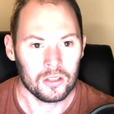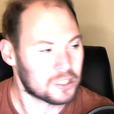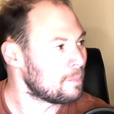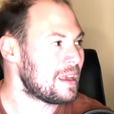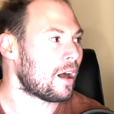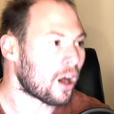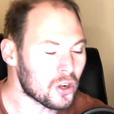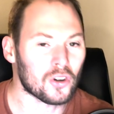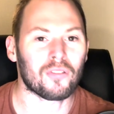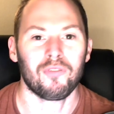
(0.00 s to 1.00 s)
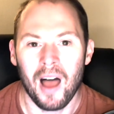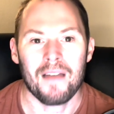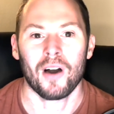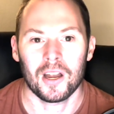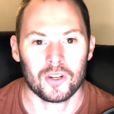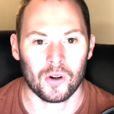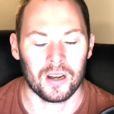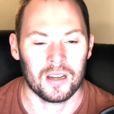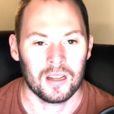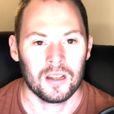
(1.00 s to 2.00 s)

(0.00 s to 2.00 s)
To be under 500